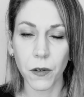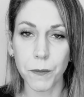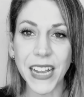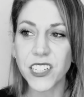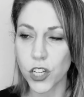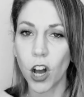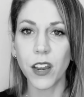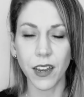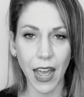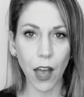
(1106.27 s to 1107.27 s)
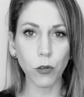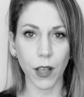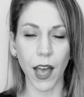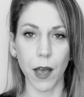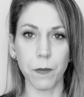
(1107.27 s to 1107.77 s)
based on an
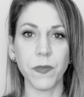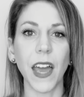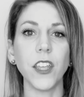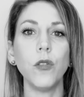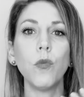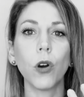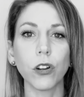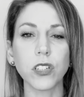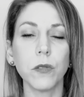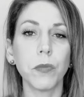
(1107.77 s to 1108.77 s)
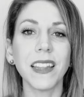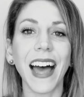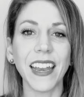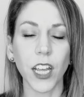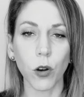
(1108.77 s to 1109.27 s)
outcome that you weren't
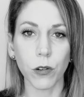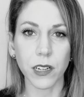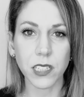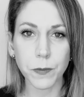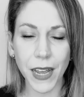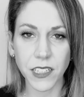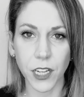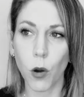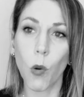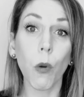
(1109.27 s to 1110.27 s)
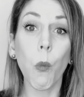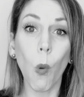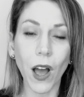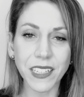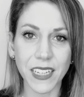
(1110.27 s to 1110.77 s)
planning or expecting or
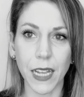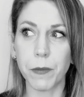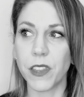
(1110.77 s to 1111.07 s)
wanting,